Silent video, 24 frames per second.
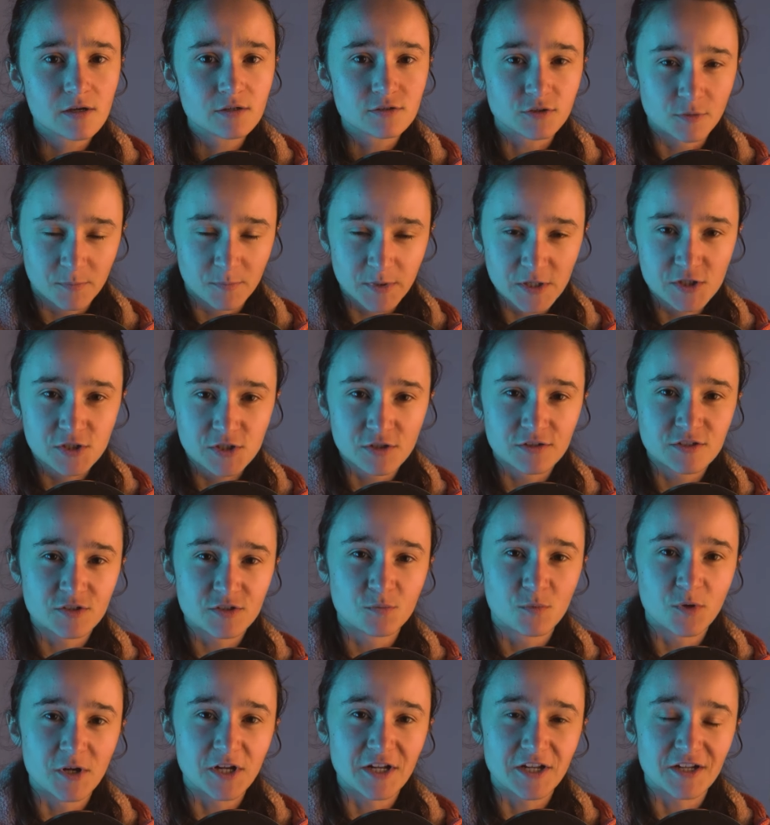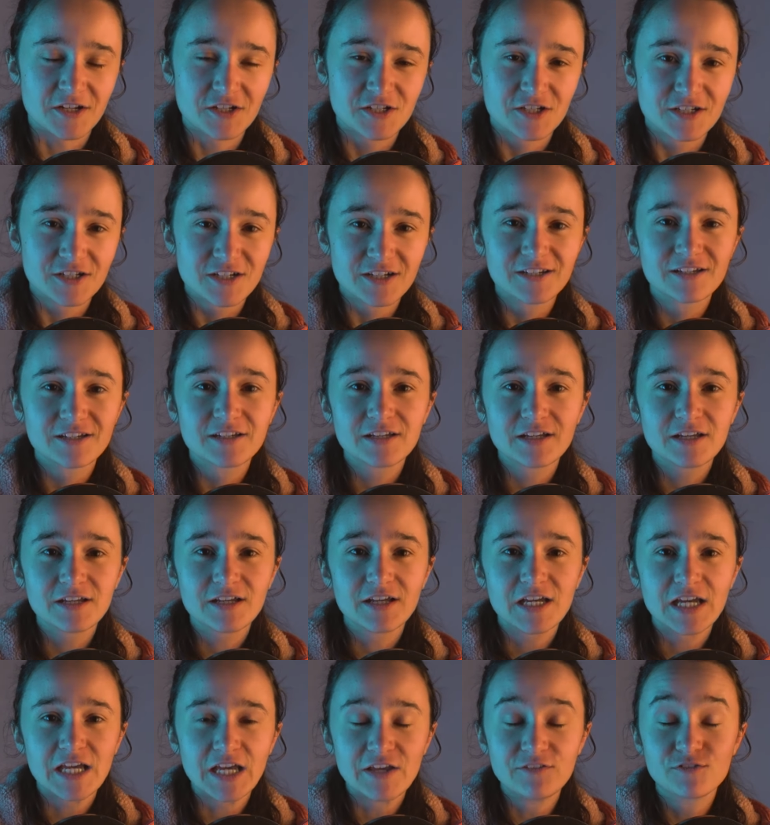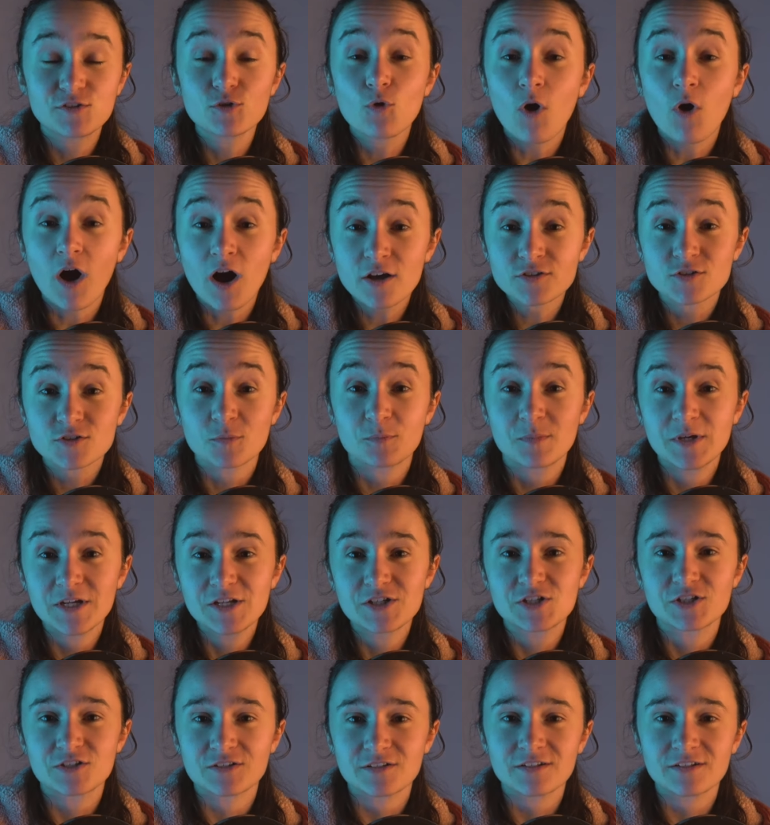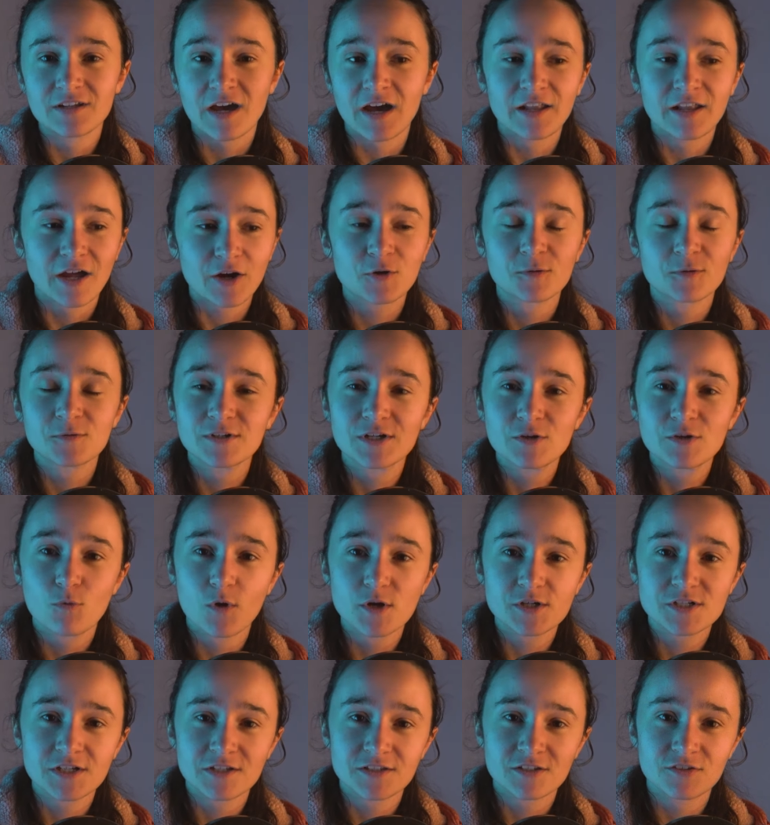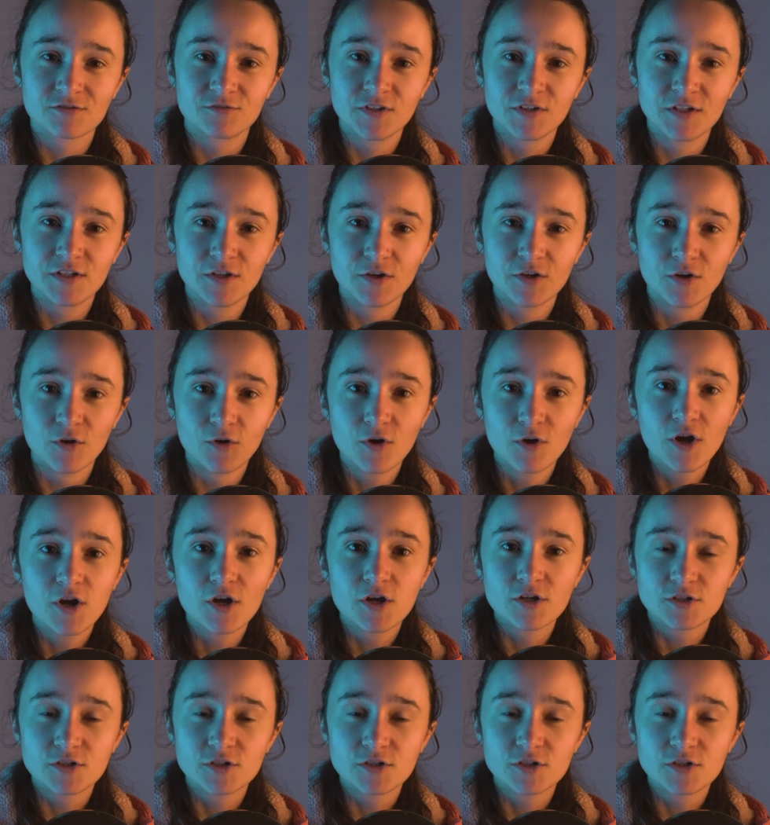The pigeon is British." If you are the pigeon and are currently watching this video,